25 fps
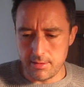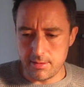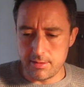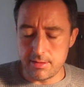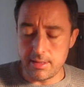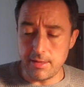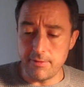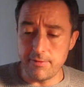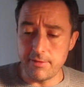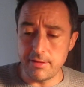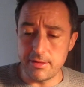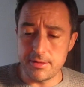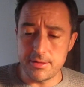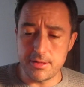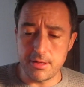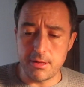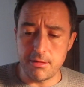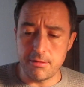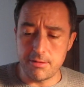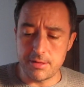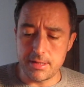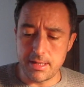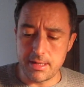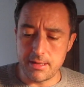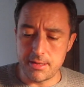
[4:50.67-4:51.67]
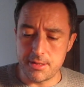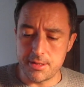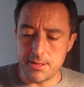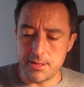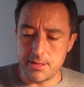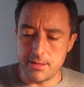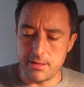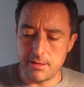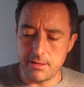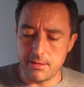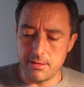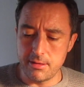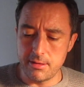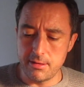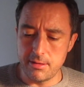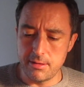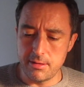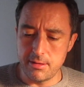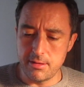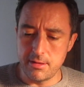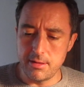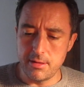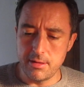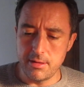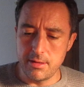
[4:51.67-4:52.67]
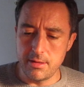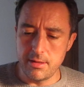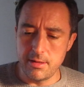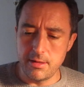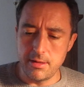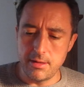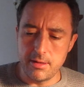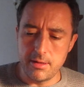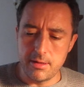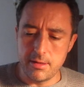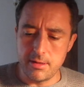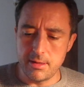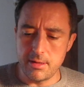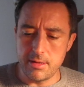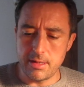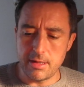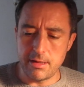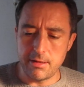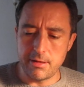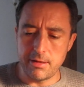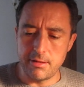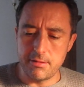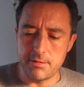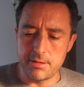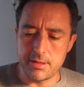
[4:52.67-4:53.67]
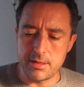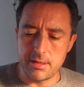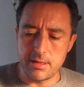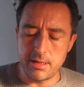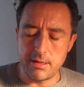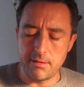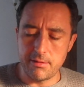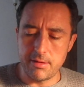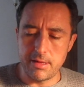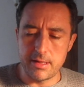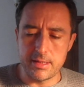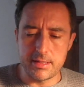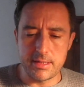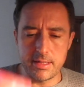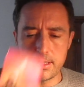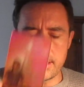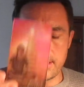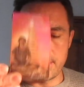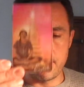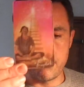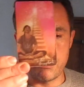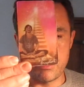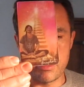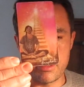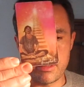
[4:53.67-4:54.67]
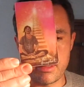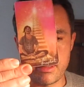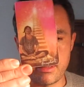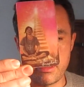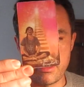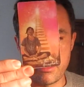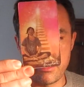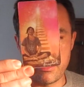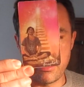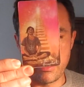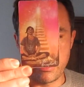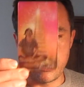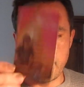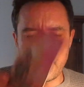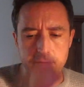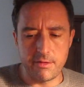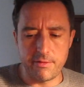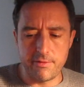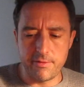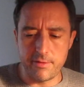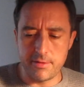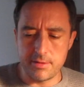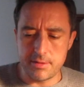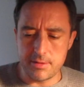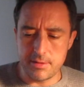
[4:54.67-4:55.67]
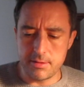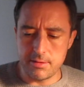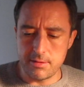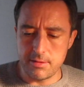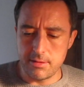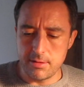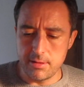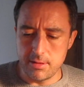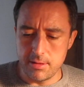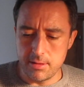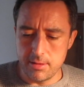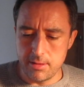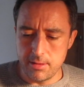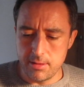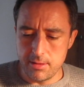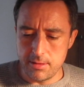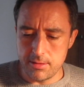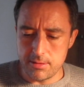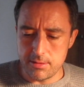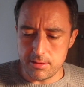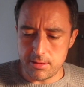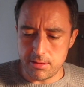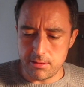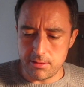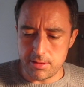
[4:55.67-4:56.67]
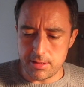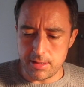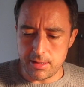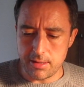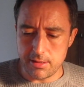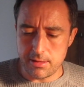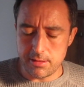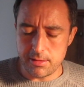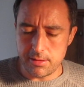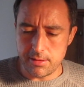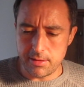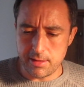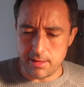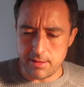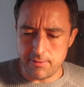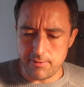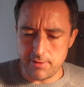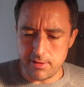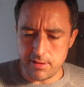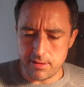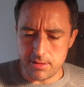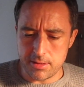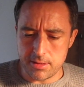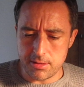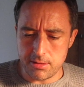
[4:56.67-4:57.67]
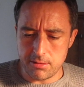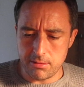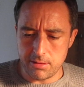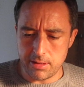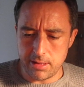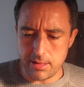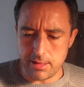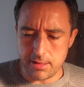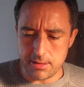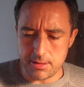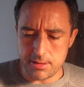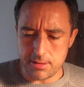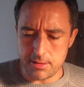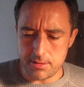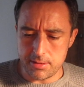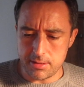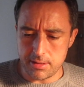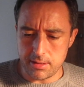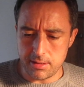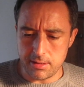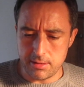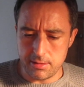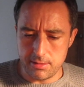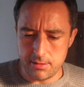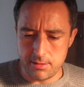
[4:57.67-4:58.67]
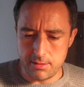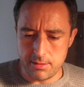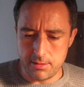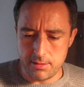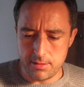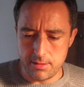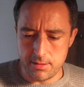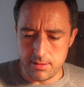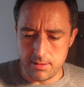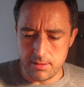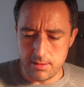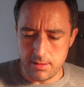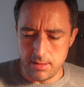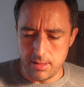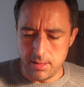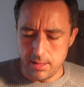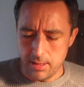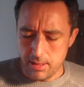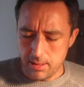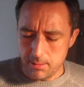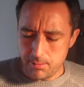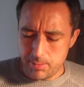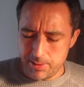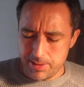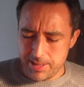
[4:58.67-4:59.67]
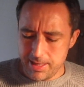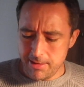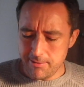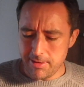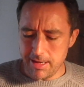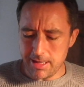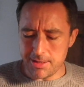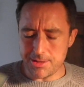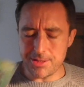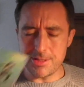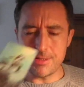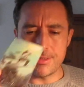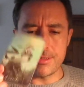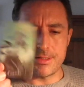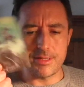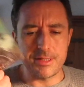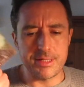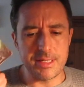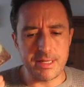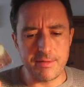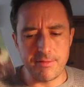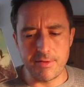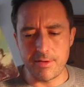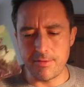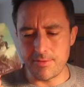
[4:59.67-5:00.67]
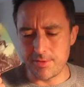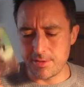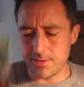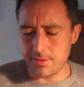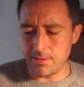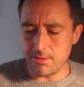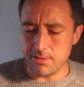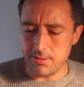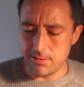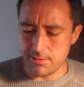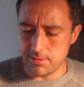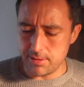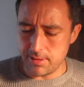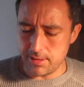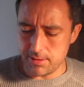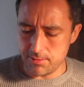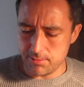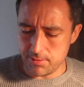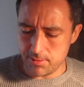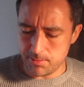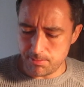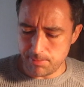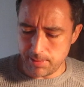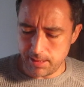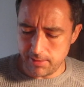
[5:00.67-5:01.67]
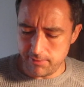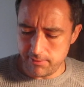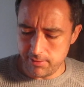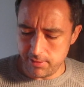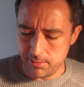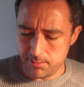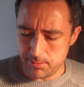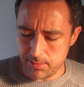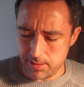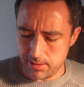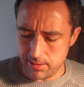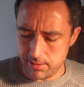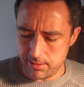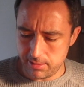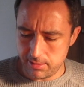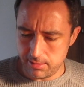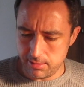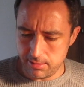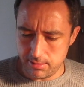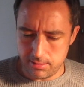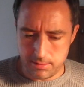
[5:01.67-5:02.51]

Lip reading: Definitely Taurus energy here. How they see you is the Hierophant. Taurus energy, they feel a soul connection to you. But their actions, the Seven of Swords, and that's what's baffling me here.